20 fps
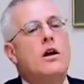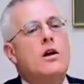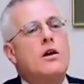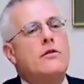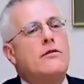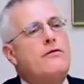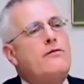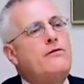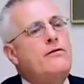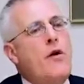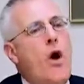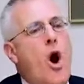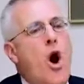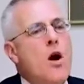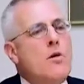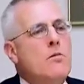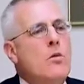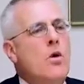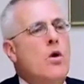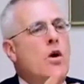
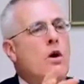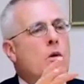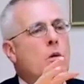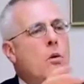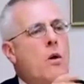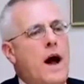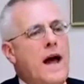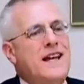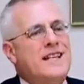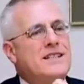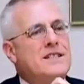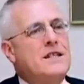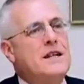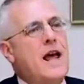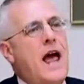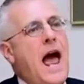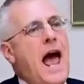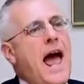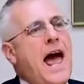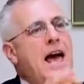far more whites
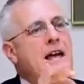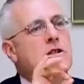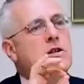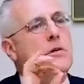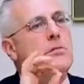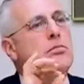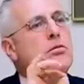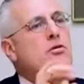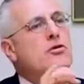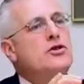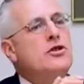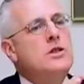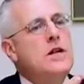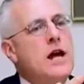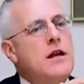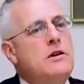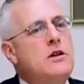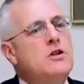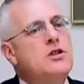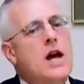as a
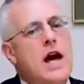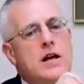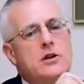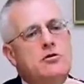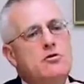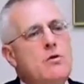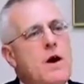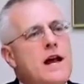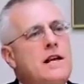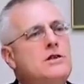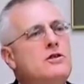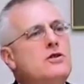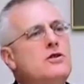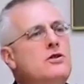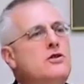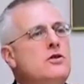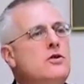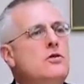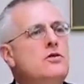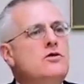percentage, as rates,
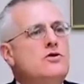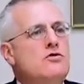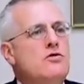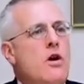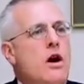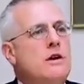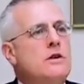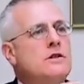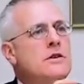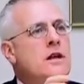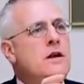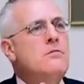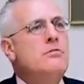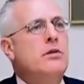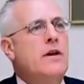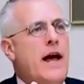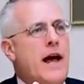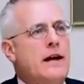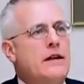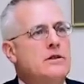use drugs than
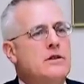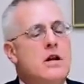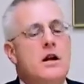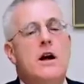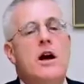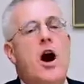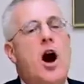blacks.